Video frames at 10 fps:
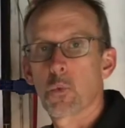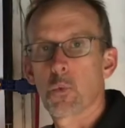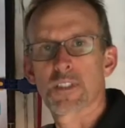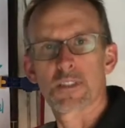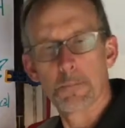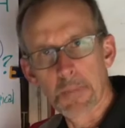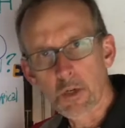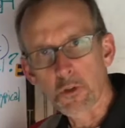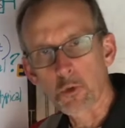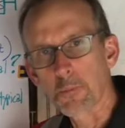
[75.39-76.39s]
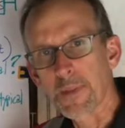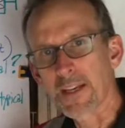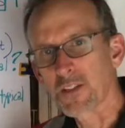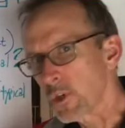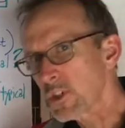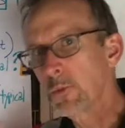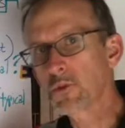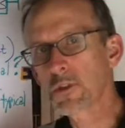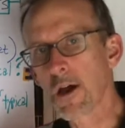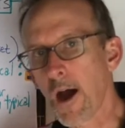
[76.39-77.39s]
what's the middle of the group, that is what's
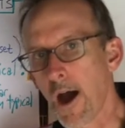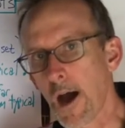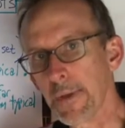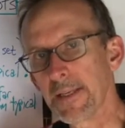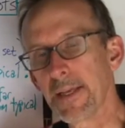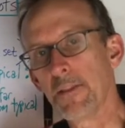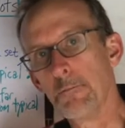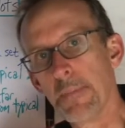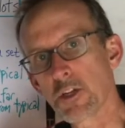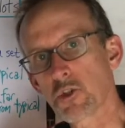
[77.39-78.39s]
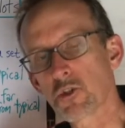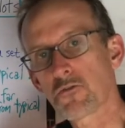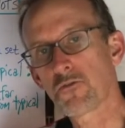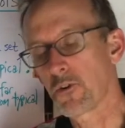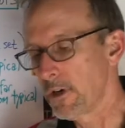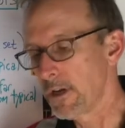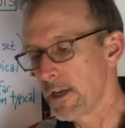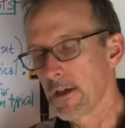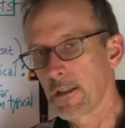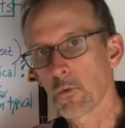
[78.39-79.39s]
most common, and the measures for
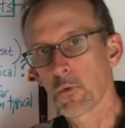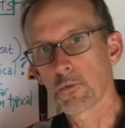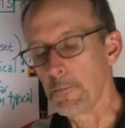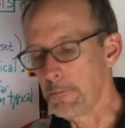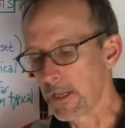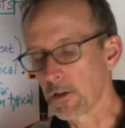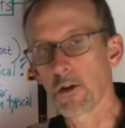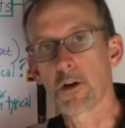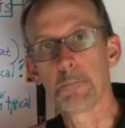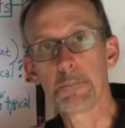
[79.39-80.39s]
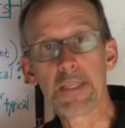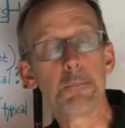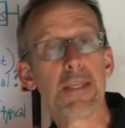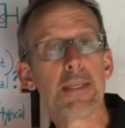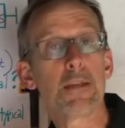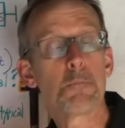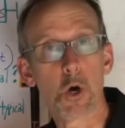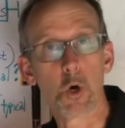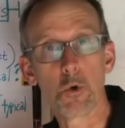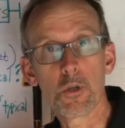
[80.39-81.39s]
the middle are mean, median, and
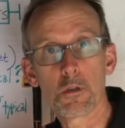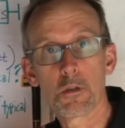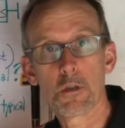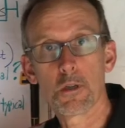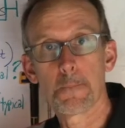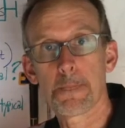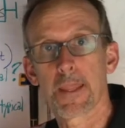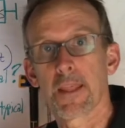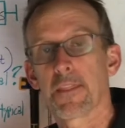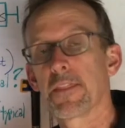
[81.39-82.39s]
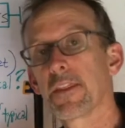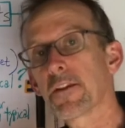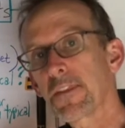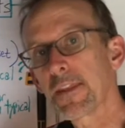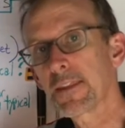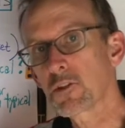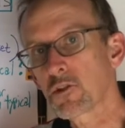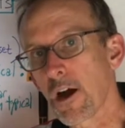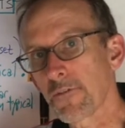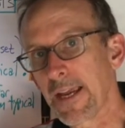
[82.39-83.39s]
mode. The other thing that
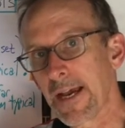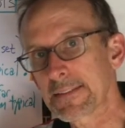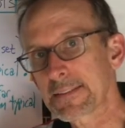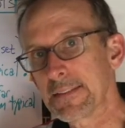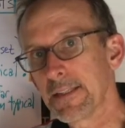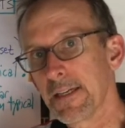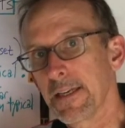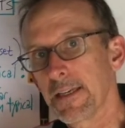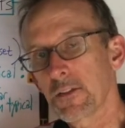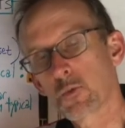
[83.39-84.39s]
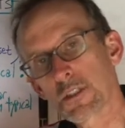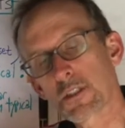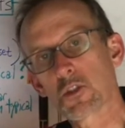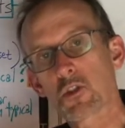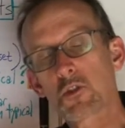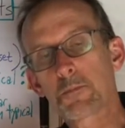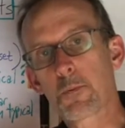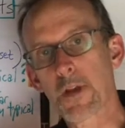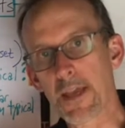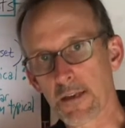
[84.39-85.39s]
you're often asking is what's the
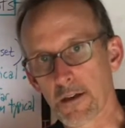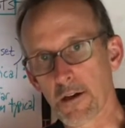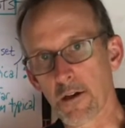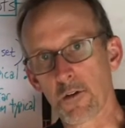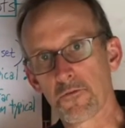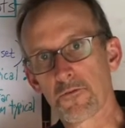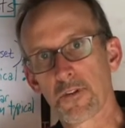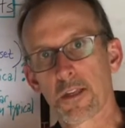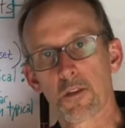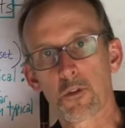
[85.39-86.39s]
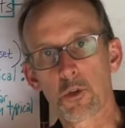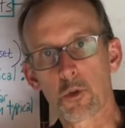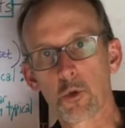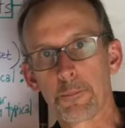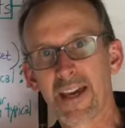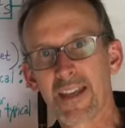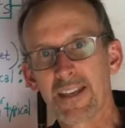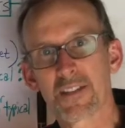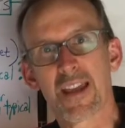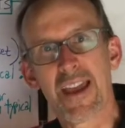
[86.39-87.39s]
spread of the group, that
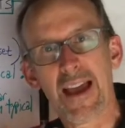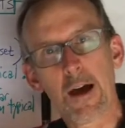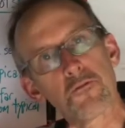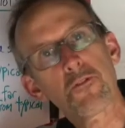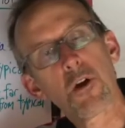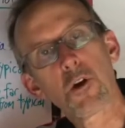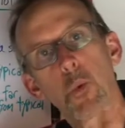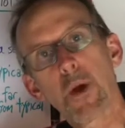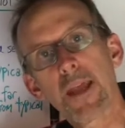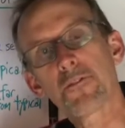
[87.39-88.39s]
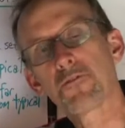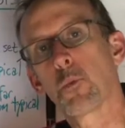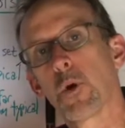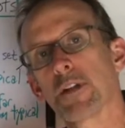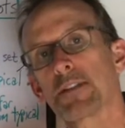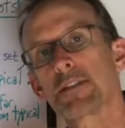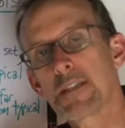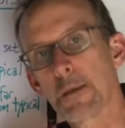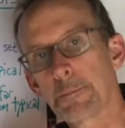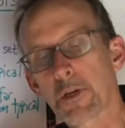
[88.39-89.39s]
is how far away from what's
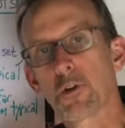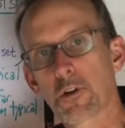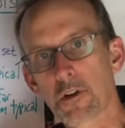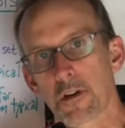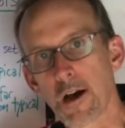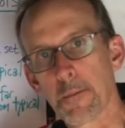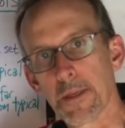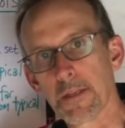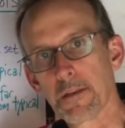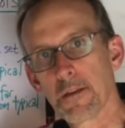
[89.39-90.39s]
typical or common